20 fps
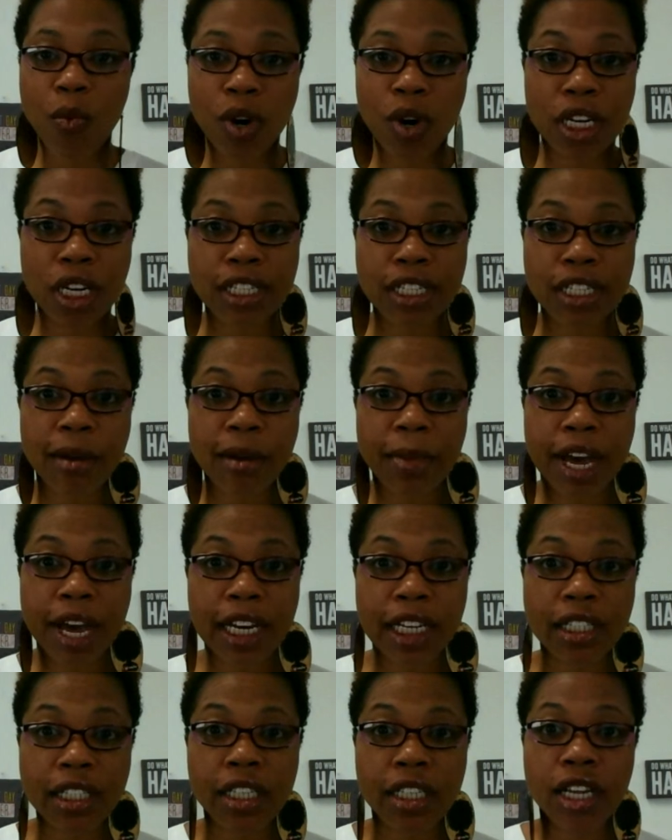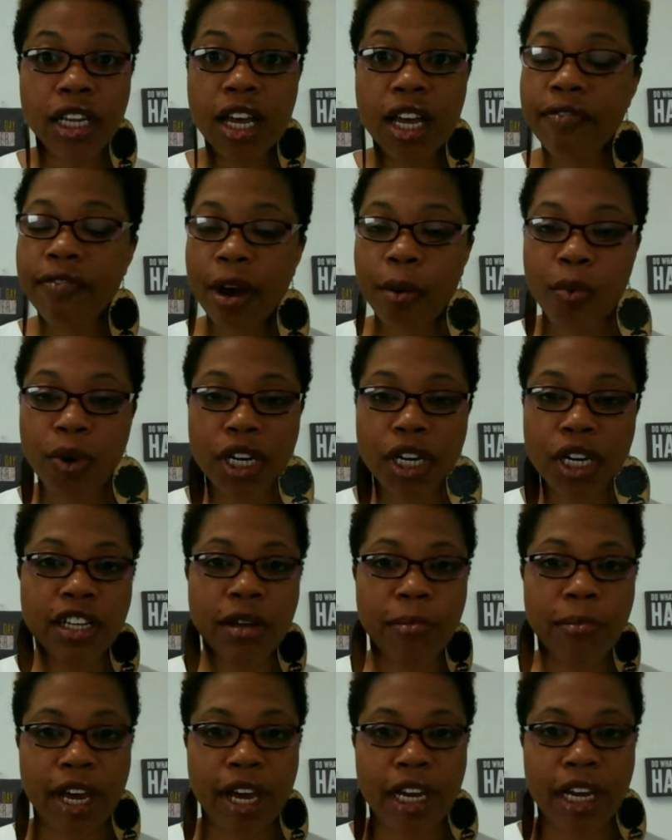wanted somebody to love. I wanted
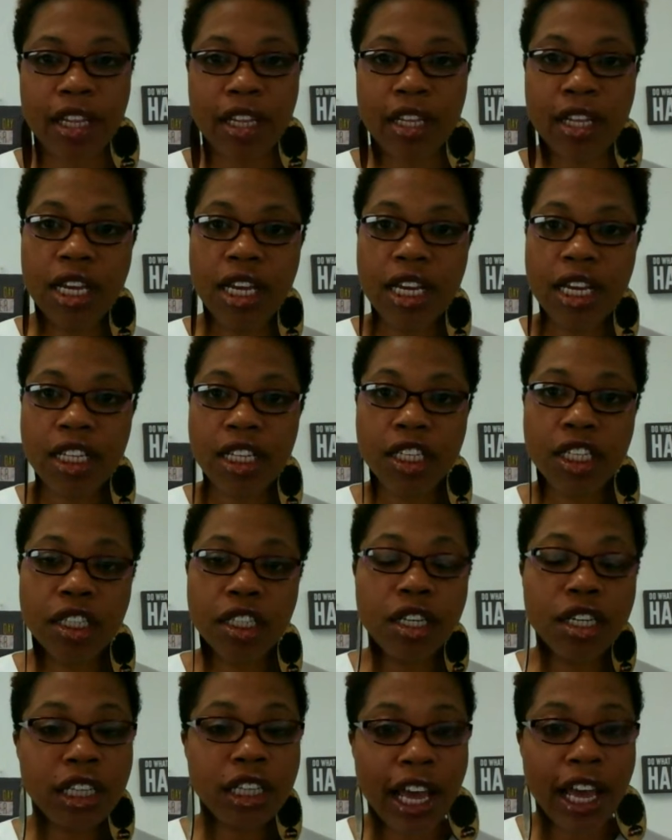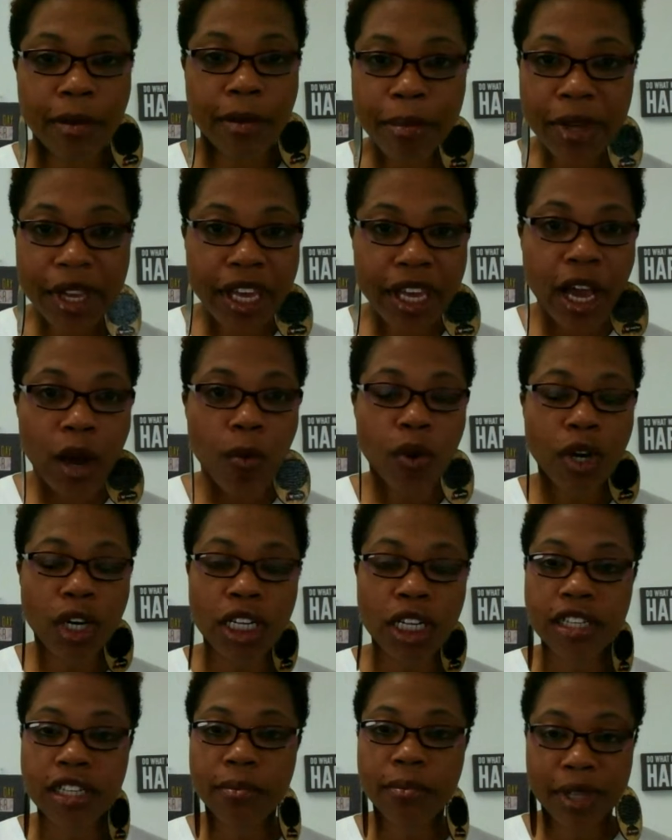somebody to look like me. I
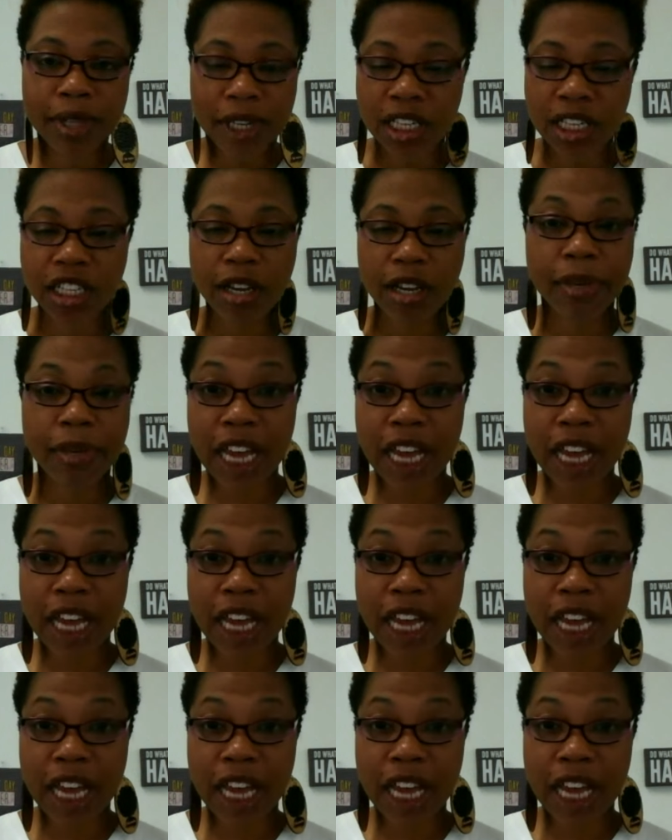wanted something because I'm